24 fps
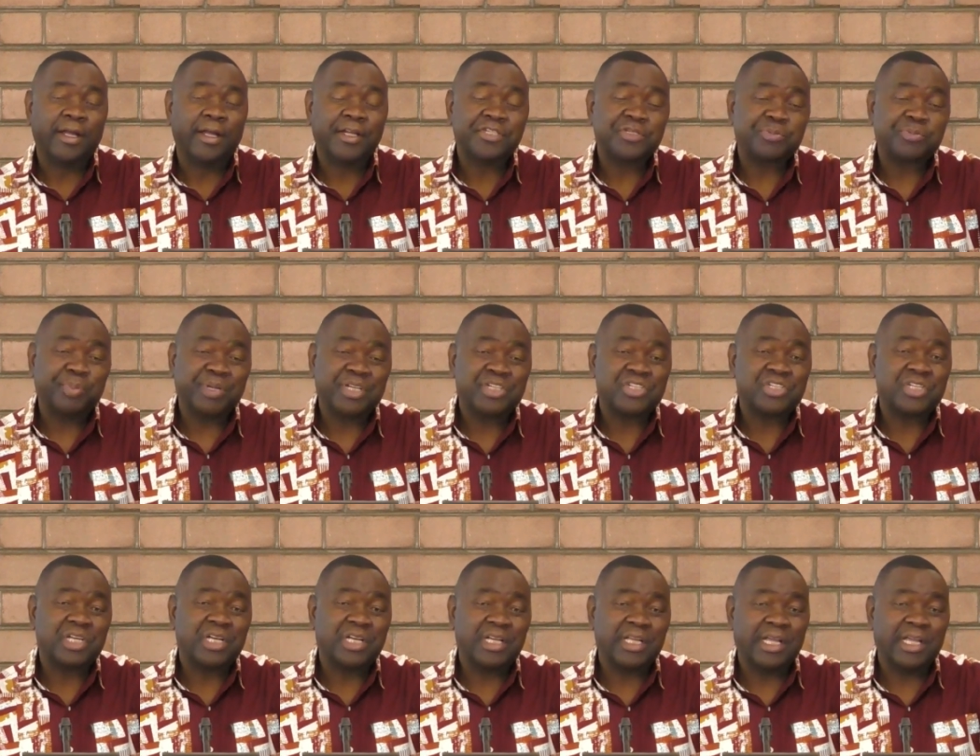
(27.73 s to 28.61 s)

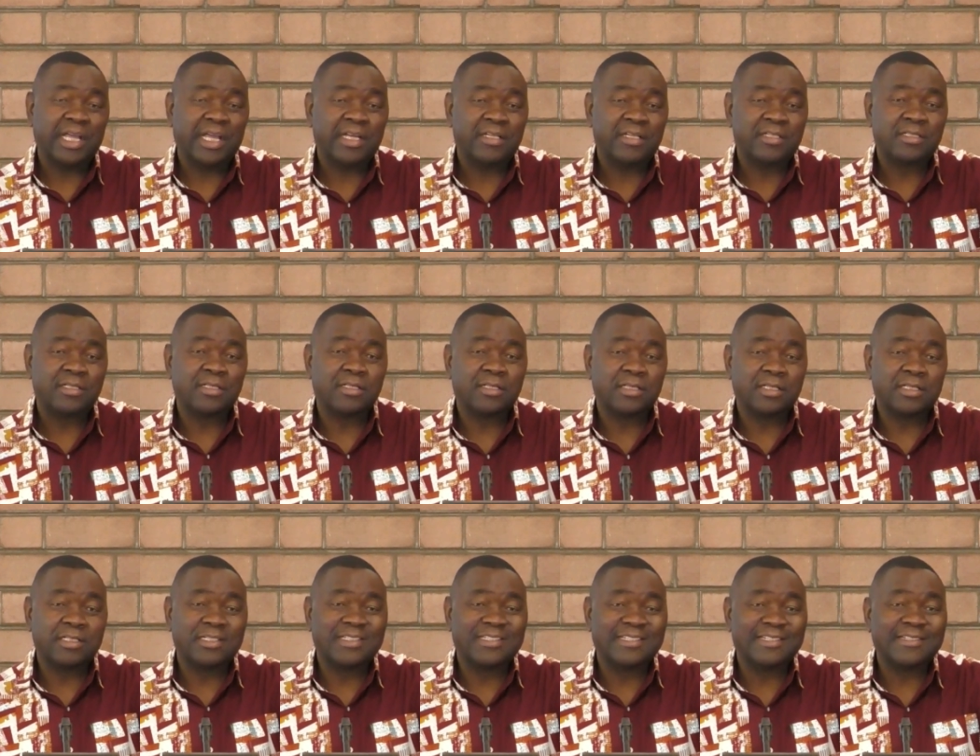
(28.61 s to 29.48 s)
especially at
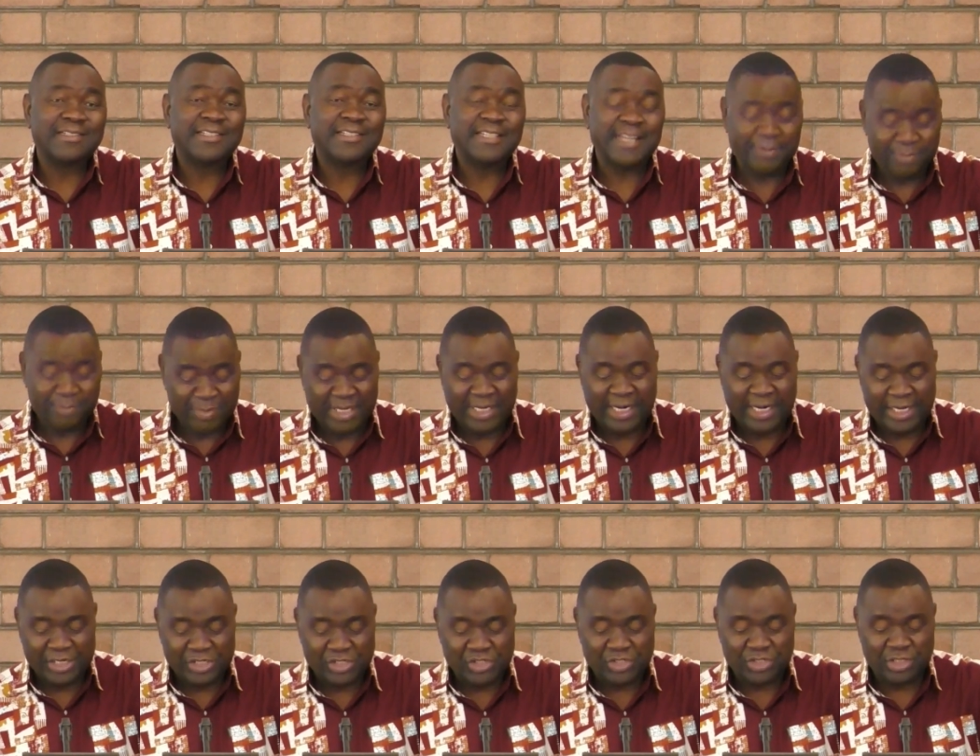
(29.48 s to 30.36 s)
the
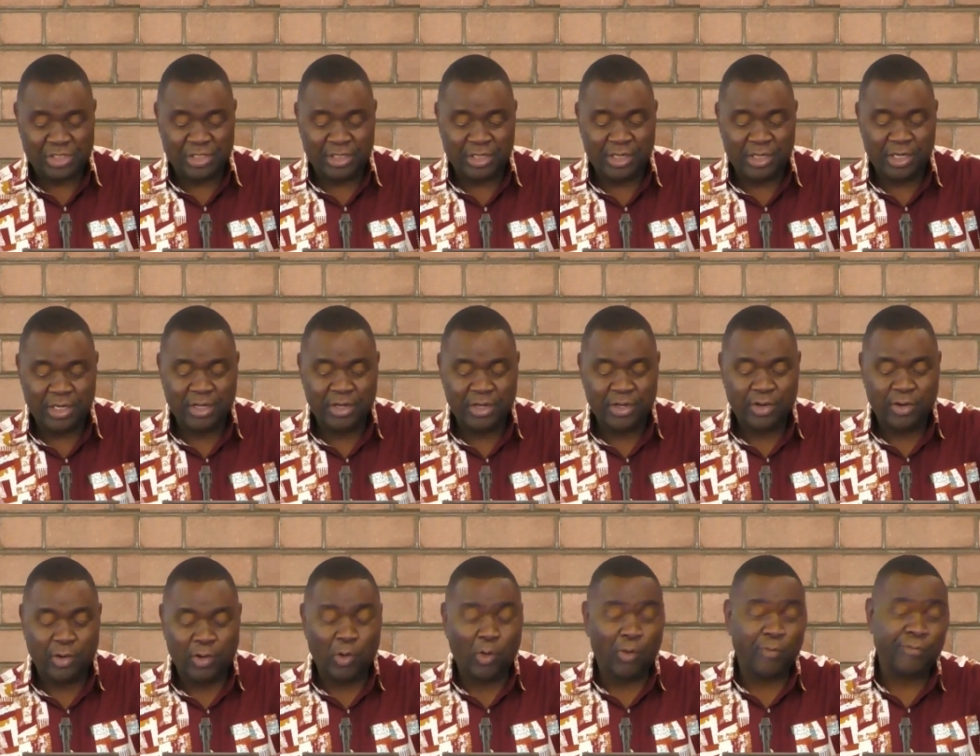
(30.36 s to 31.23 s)
determination
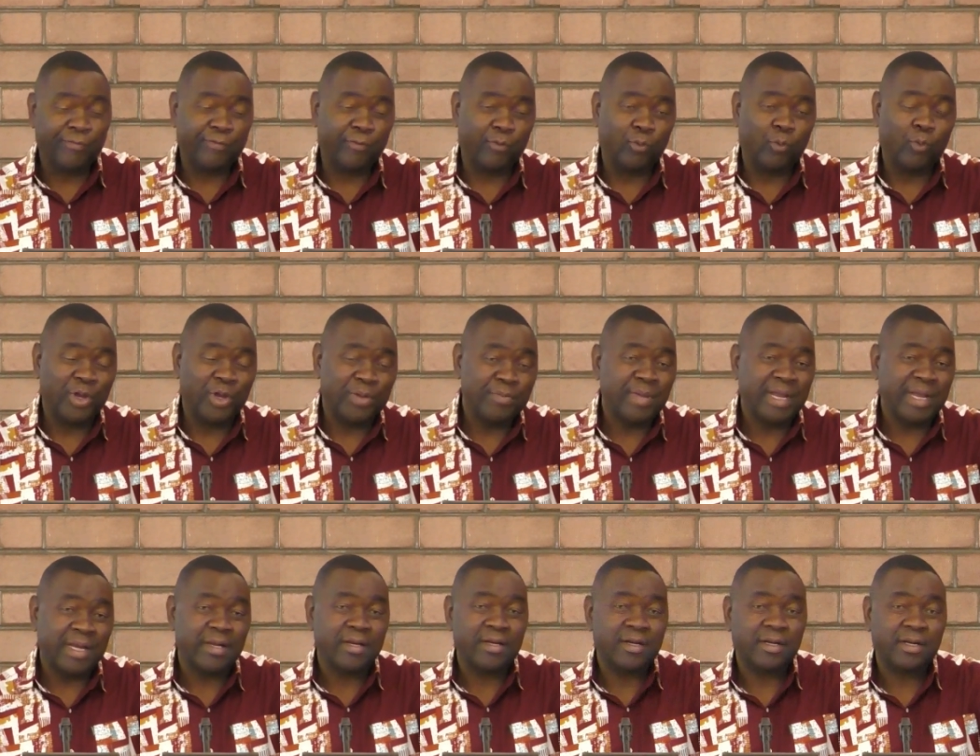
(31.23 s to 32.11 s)
of
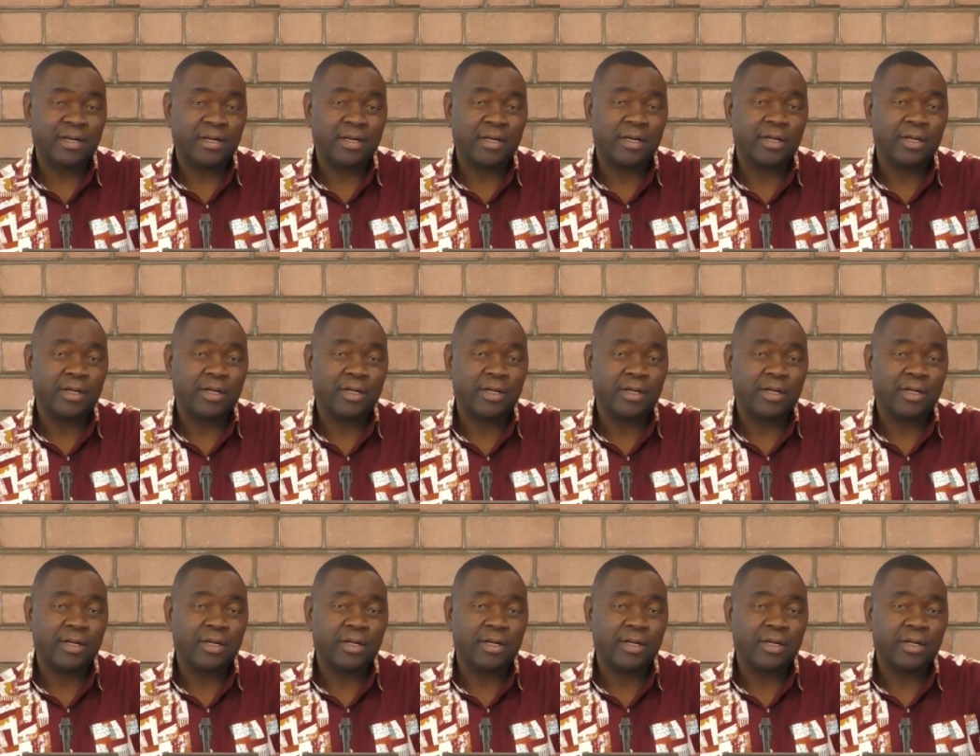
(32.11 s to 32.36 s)
women